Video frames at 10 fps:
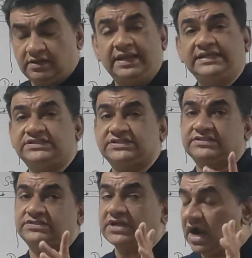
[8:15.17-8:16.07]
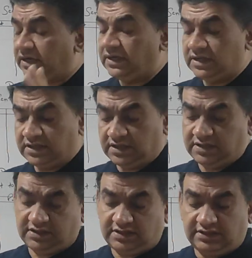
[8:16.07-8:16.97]
let's start
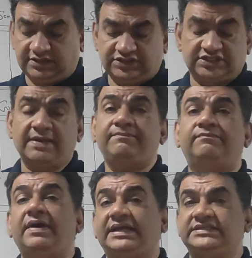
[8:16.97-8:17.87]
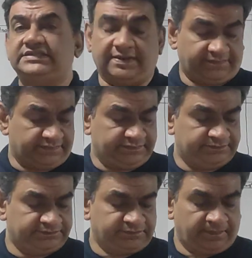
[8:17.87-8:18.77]
step by step.
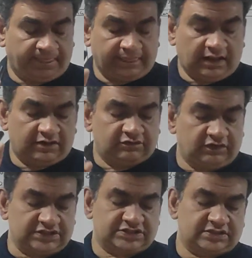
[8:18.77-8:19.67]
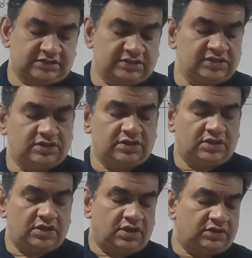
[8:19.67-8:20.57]
First,
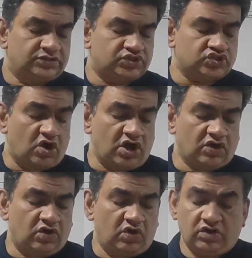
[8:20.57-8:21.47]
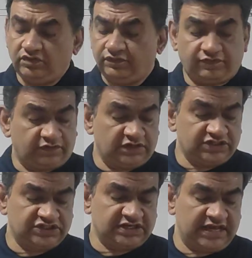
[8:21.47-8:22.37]
stock on
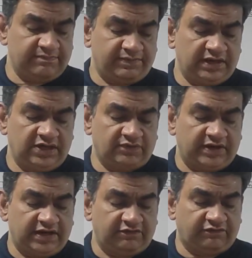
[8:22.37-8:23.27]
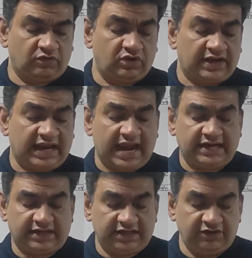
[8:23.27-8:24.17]
1st April 24
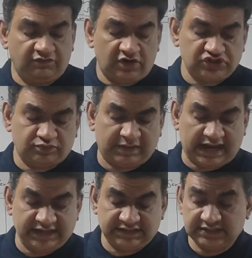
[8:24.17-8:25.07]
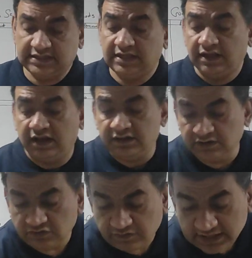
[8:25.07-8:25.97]
at invoice price
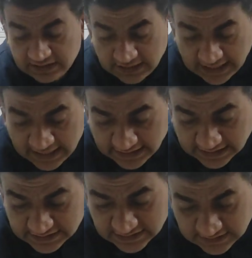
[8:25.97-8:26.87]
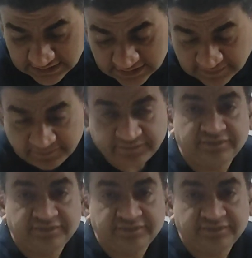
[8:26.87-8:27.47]
186.